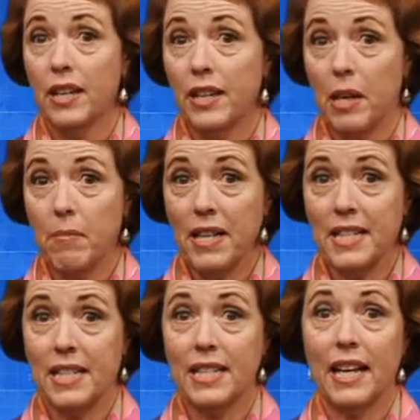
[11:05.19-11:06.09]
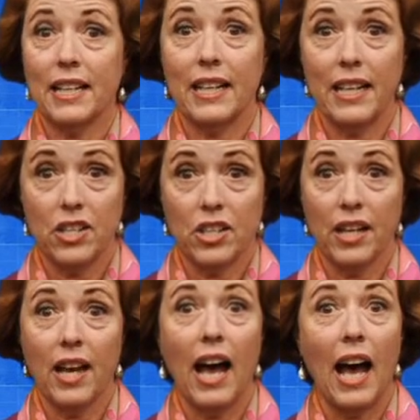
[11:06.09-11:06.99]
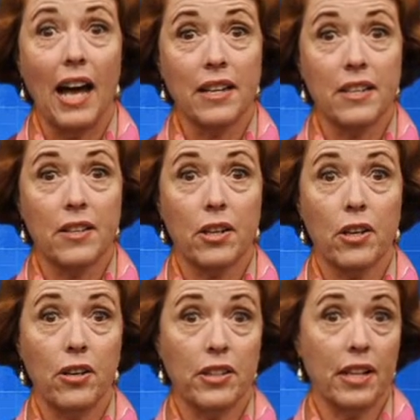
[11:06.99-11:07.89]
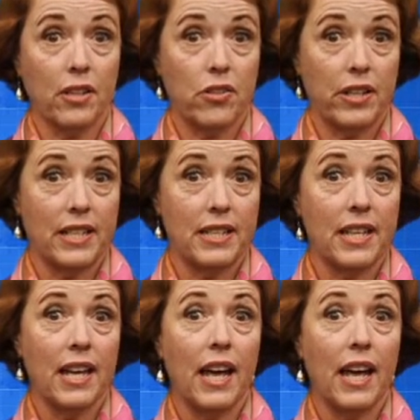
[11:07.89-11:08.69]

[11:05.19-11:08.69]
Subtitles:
they may sit at leisure under the coconut trees